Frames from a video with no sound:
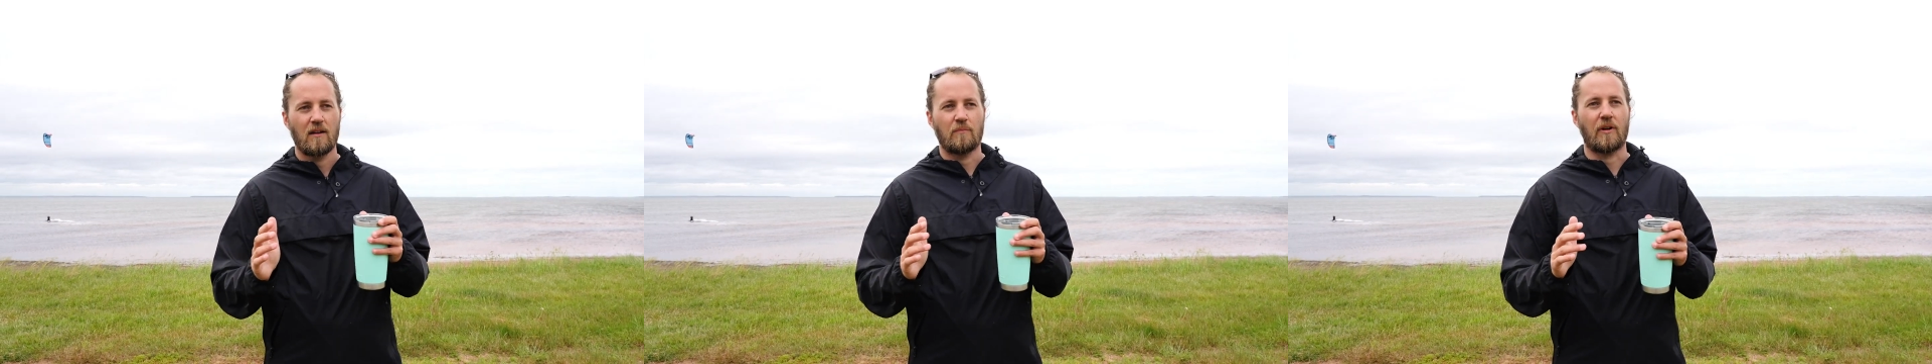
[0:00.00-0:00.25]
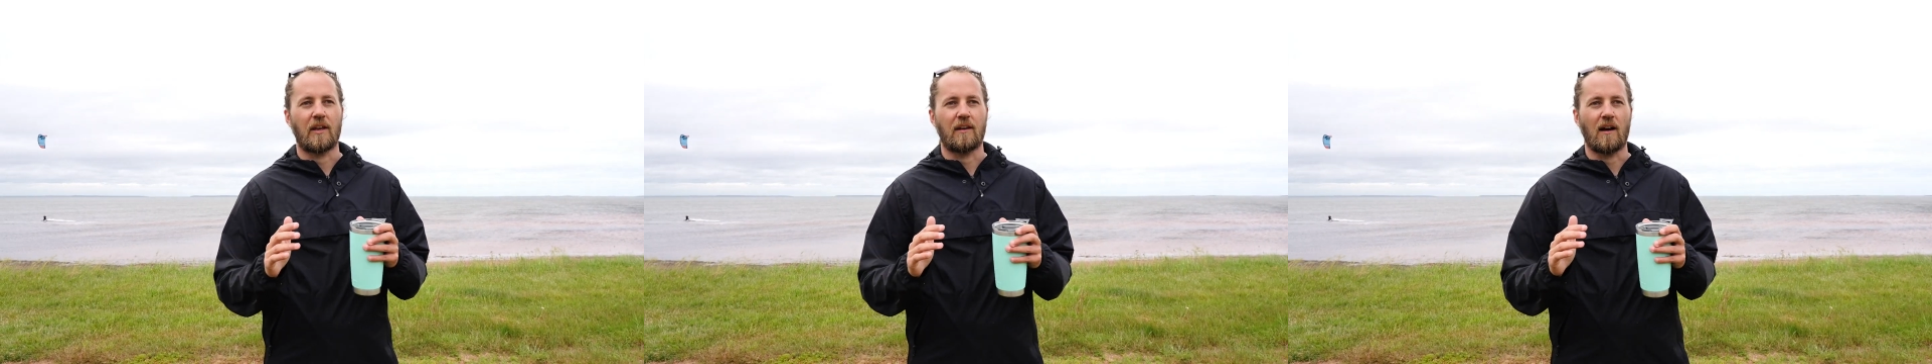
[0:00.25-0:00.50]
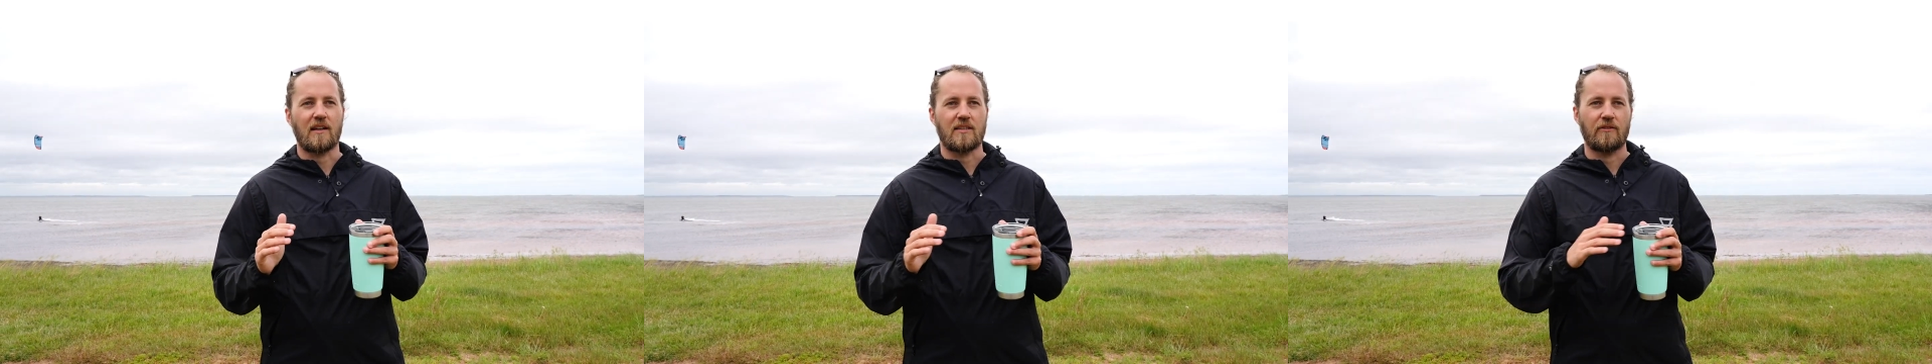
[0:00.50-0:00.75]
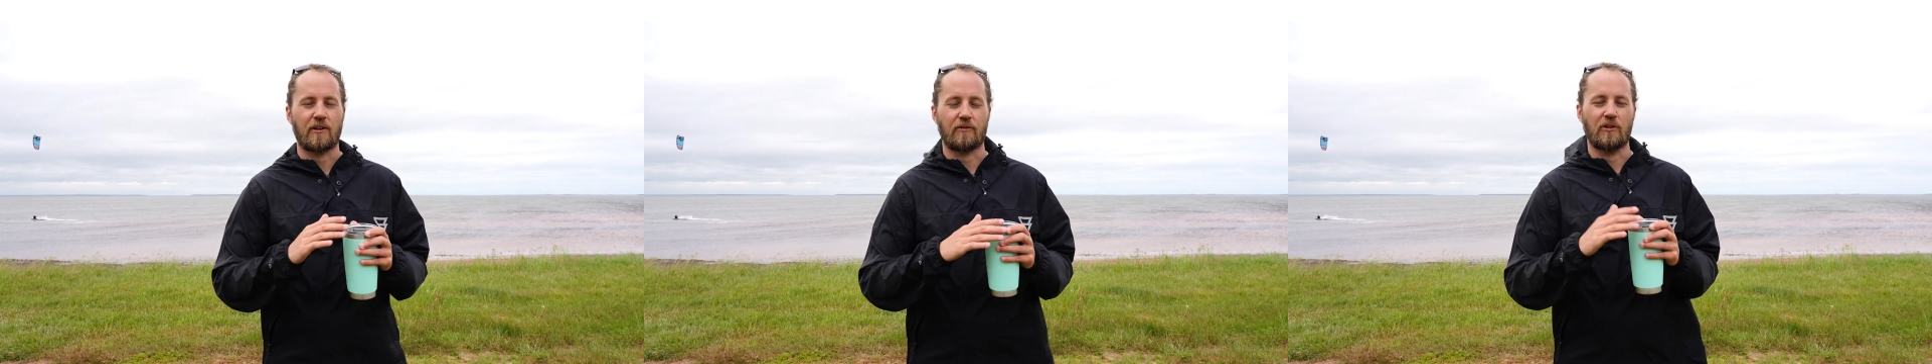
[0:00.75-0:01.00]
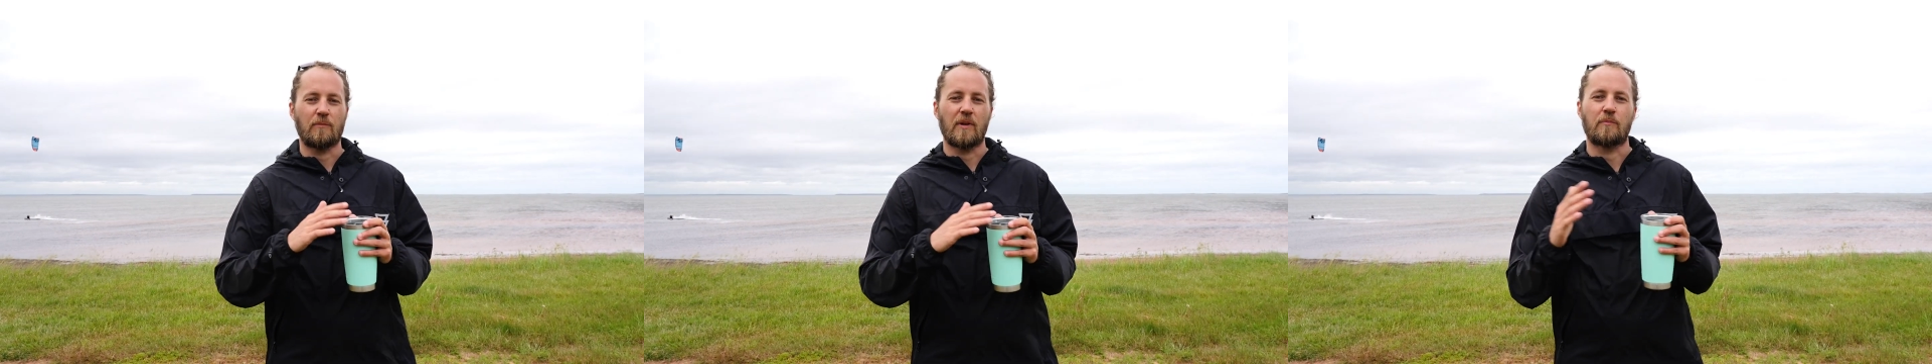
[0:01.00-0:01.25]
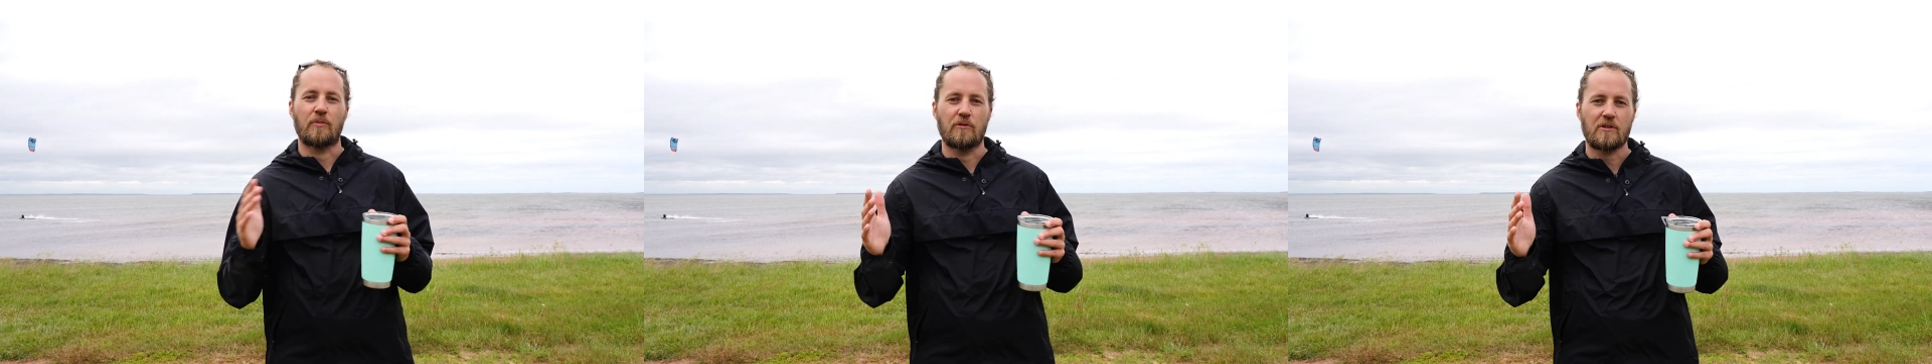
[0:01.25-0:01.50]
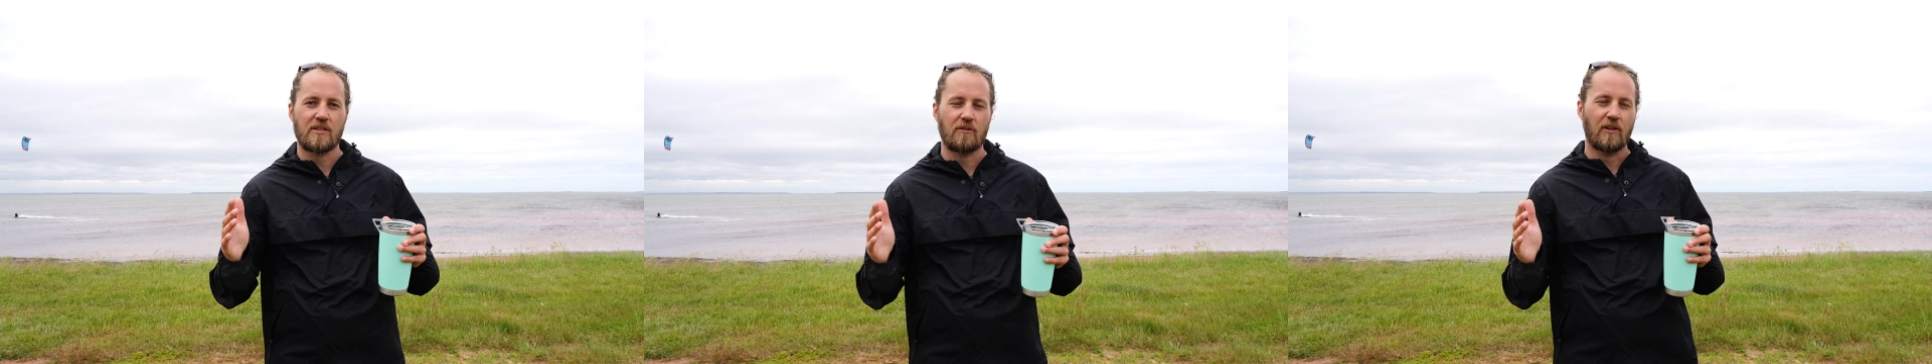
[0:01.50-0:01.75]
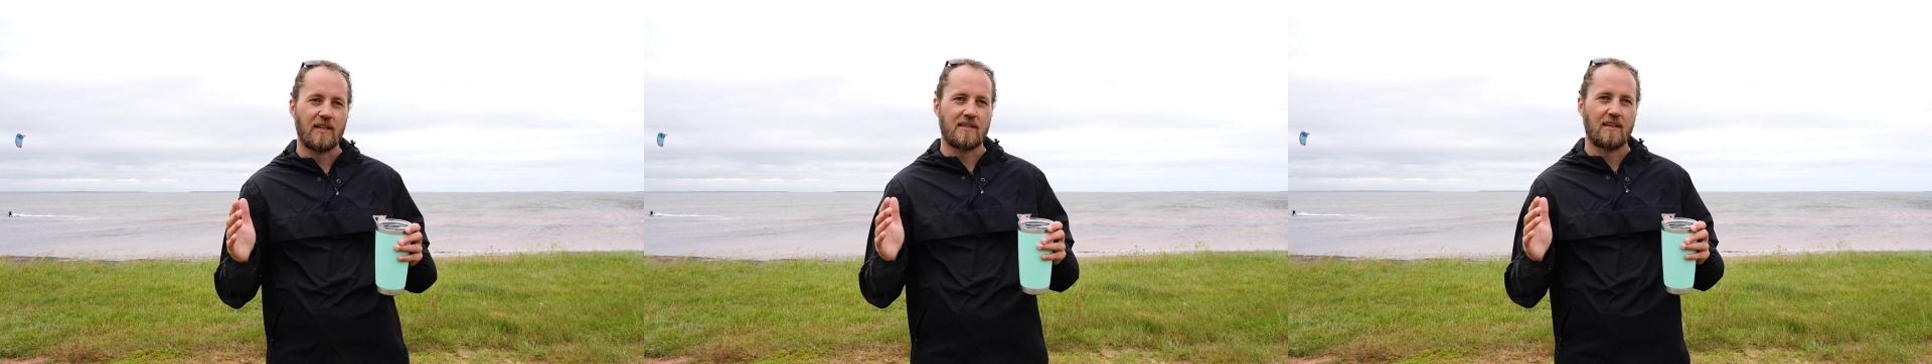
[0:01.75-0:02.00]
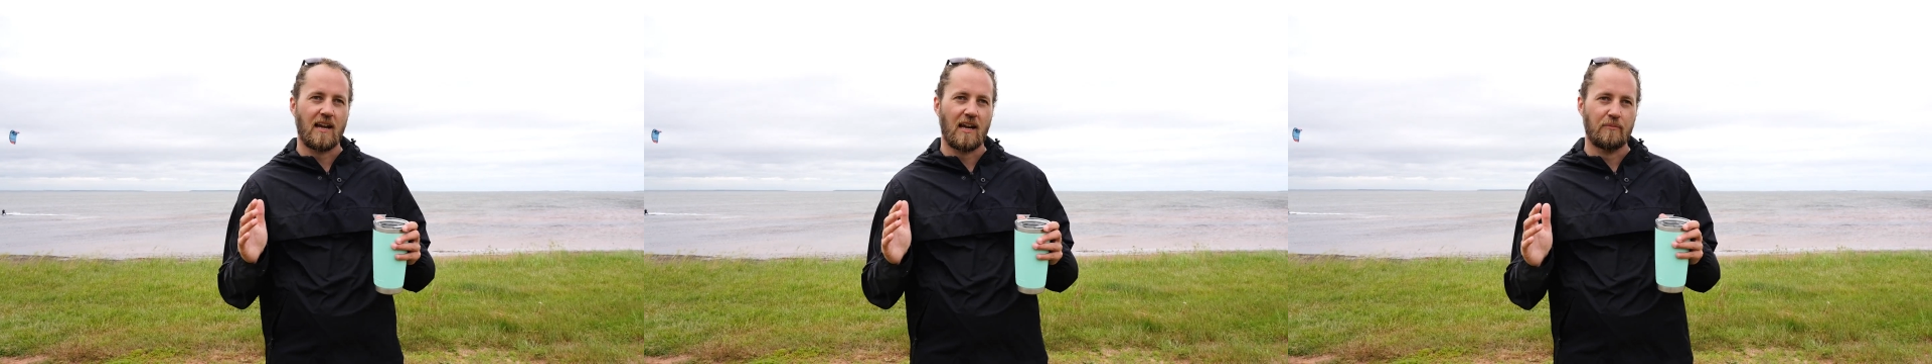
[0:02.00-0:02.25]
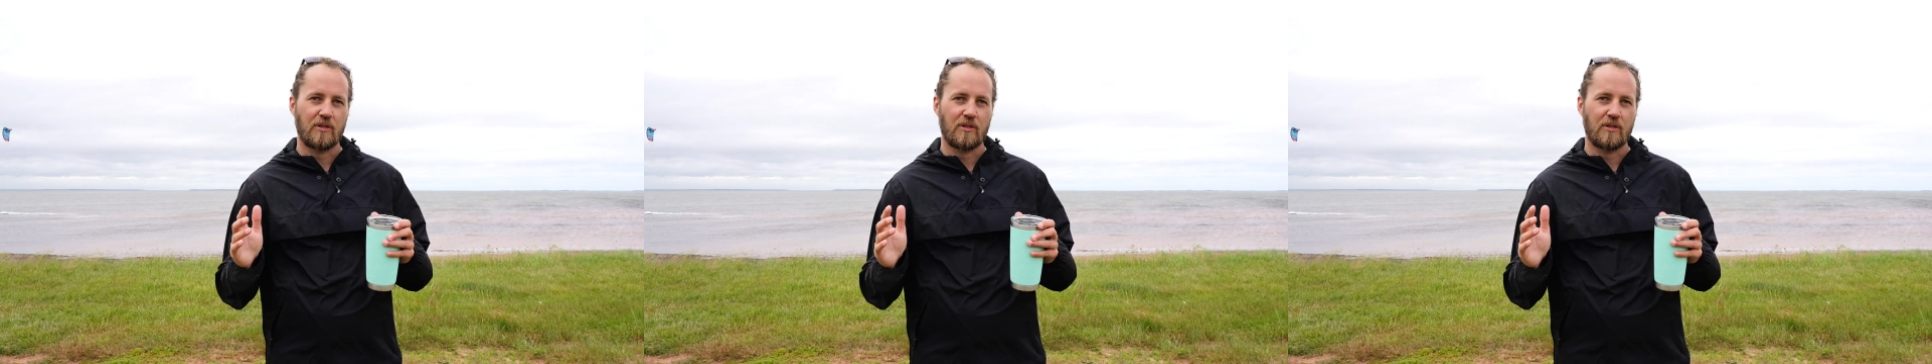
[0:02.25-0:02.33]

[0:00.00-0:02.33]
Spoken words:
but not doing really big boosts. So let's say